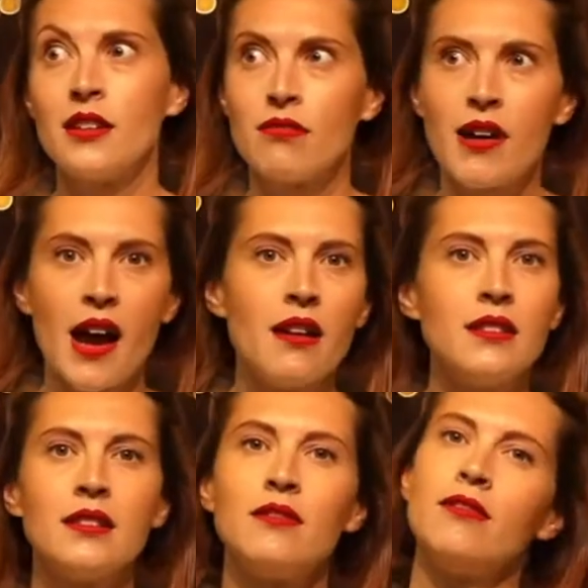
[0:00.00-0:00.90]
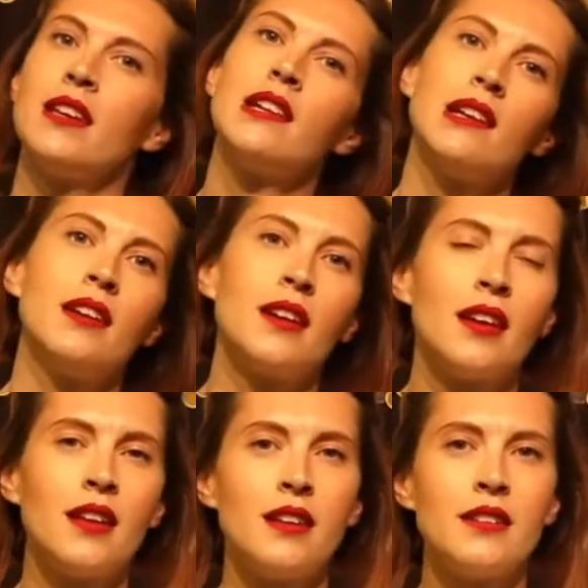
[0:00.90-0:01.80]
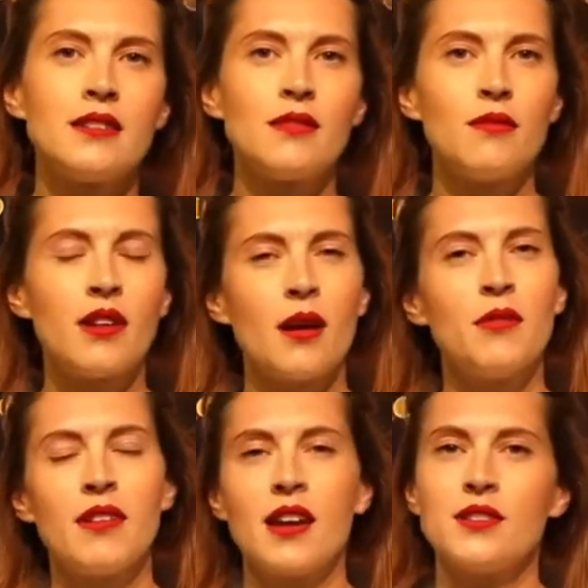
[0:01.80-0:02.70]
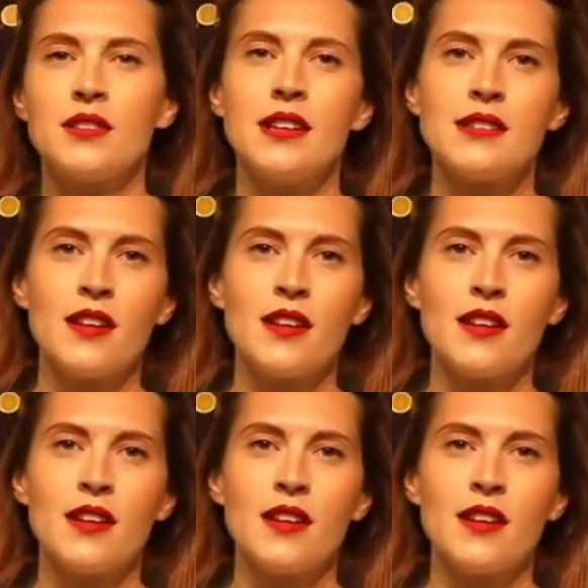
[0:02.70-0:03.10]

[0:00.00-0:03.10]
grounded feeling, and when I'm around trees,